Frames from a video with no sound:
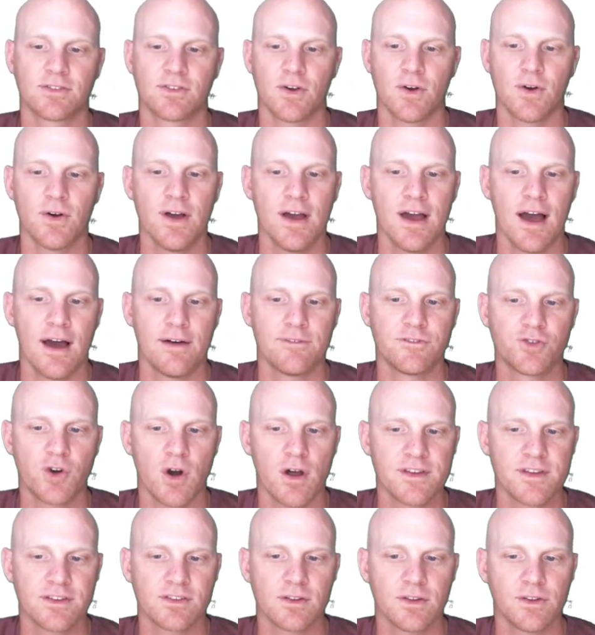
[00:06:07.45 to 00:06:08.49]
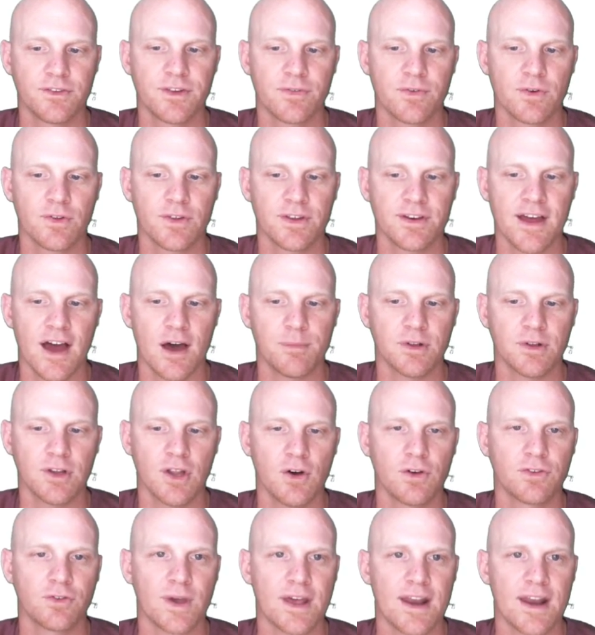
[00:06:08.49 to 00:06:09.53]
So I've drawn this a little differently down
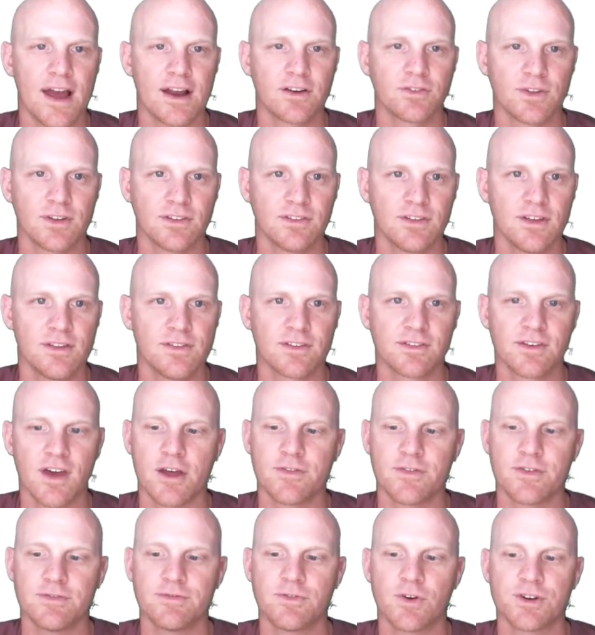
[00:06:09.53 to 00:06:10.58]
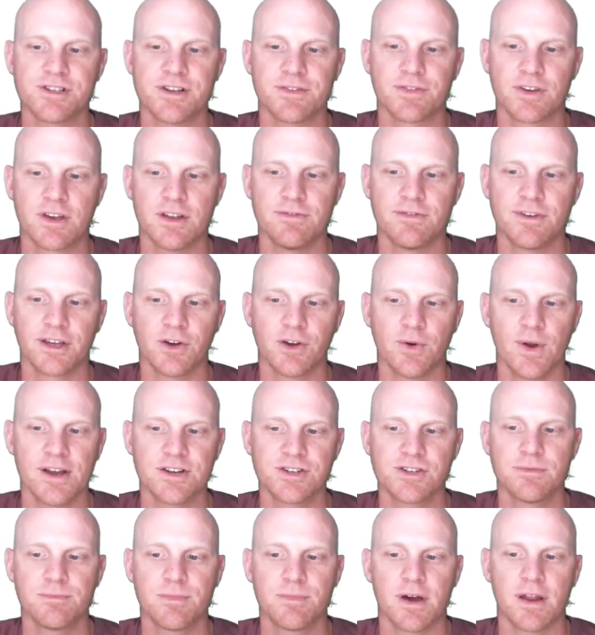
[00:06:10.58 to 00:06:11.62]
below so we can actually see this kind of inversion of
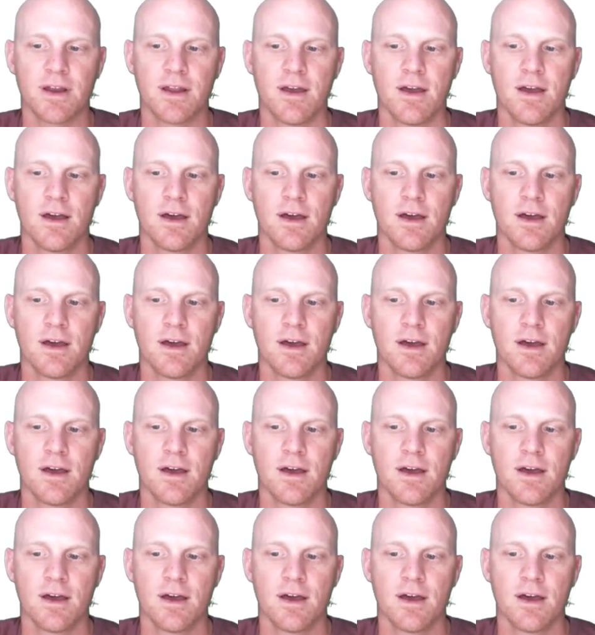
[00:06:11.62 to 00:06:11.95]
configuration, but